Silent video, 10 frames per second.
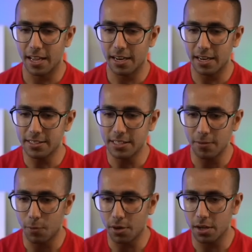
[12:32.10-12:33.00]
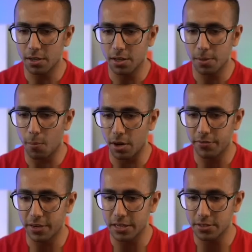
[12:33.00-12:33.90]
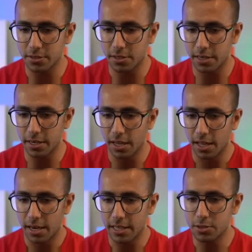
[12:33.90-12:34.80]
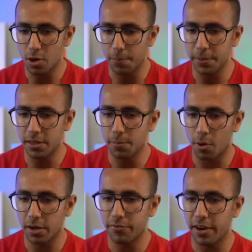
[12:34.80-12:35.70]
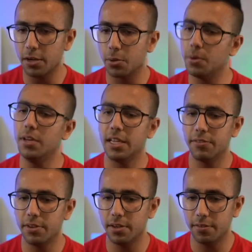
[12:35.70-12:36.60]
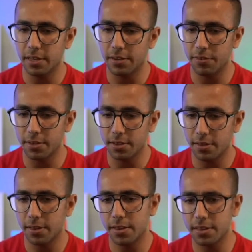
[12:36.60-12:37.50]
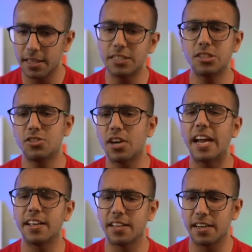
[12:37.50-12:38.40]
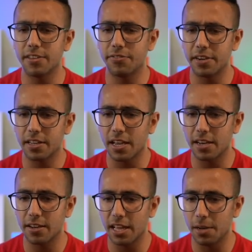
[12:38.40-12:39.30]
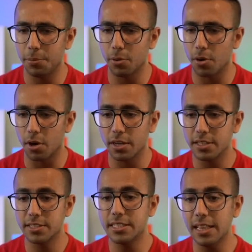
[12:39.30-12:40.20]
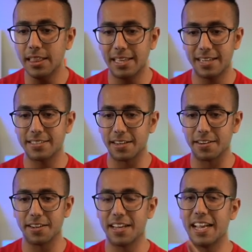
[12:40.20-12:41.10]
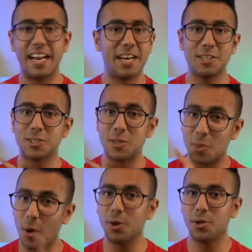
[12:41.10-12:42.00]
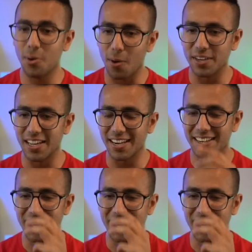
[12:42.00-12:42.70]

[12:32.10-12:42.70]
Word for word: And let's see what are the modifications it did. Let's copy the modified code even even let's try that if it can help you or not. Still there is error. It is not gone yet.